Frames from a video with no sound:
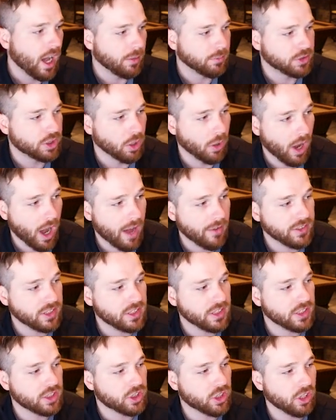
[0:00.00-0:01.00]
So
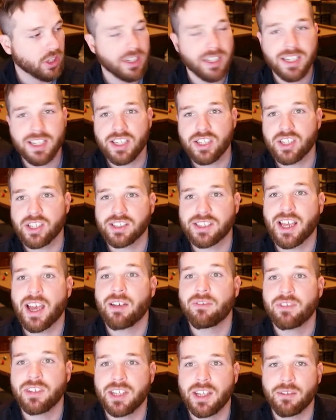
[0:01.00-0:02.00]
obviously certain niches
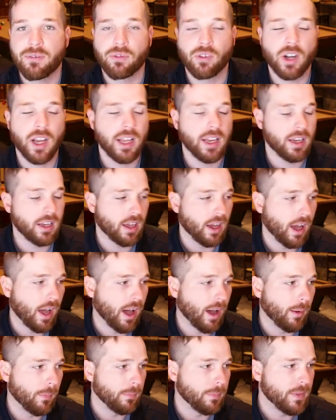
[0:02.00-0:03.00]
have different
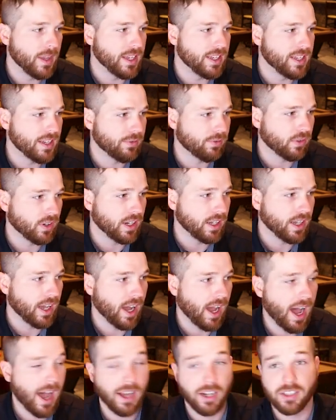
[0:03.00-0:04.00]

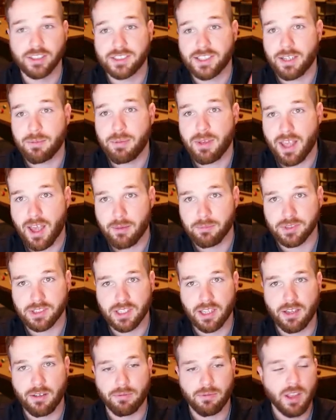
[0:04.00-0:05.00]
higher CPMs,
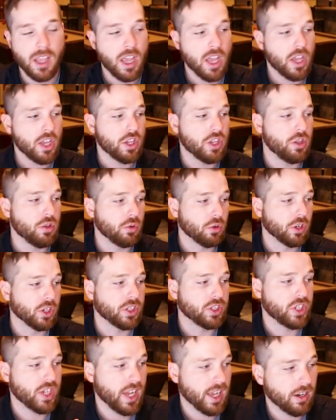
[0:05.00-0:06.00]
and if your
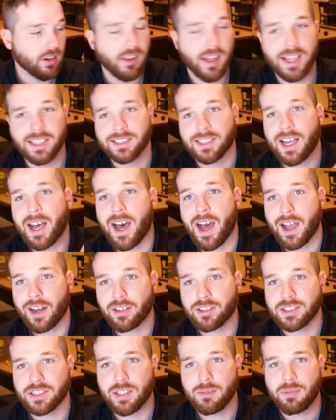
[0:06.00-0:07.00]
channel has a
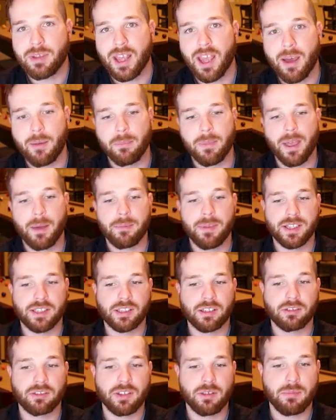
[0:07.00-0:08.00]
higher CPM, that
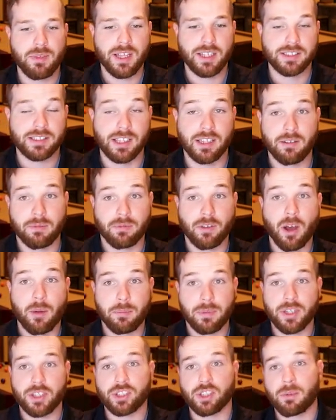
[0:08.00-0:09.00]
basically means if
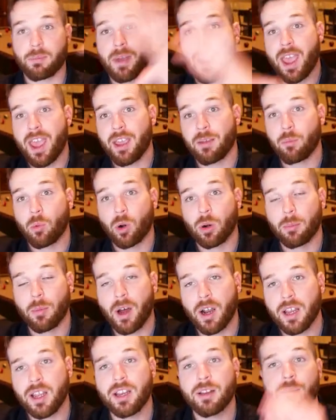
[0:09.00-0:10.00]
companies are paying more
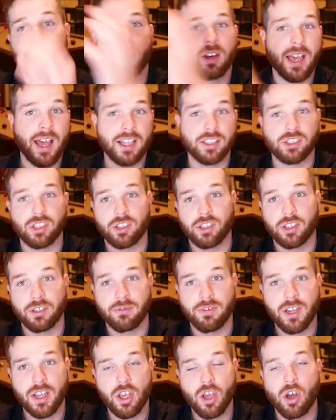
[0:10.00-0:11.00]
money to put ads on your
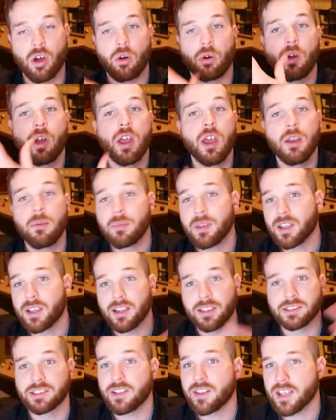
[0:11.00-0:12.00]
video
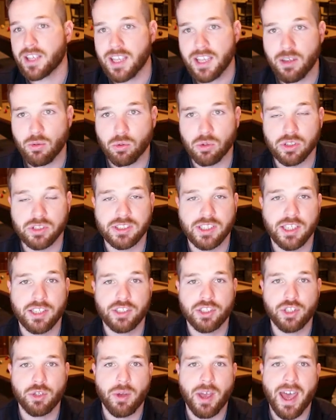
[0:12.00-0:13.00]
because of the keywords
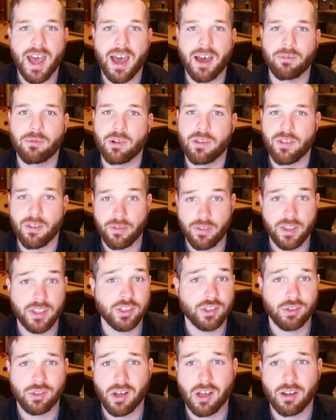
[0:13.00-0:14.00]
that you have and the
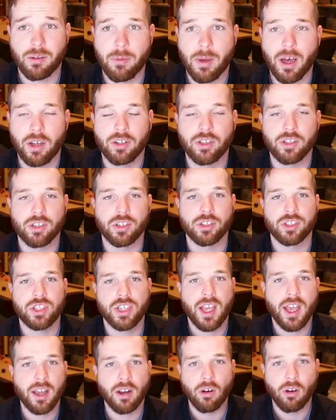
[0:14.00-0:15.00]
things you talk about in your
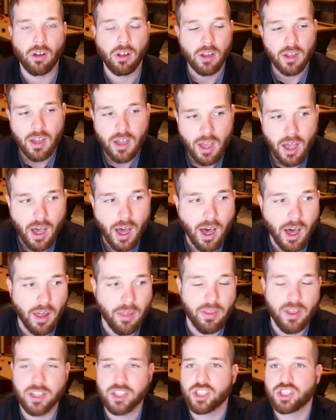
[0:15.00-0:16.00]
channel,
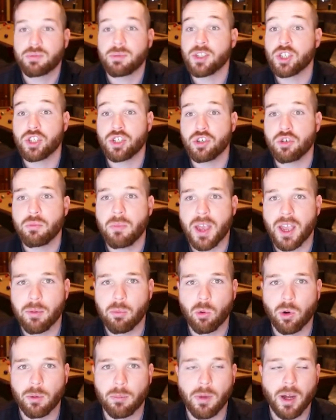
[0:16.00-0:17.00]
that just means you
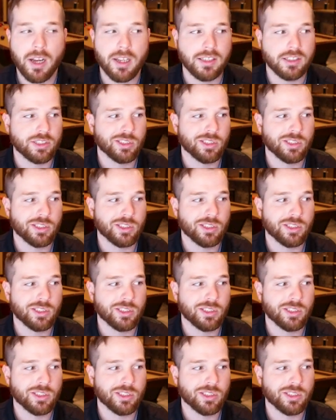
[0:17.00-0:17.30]
make more money.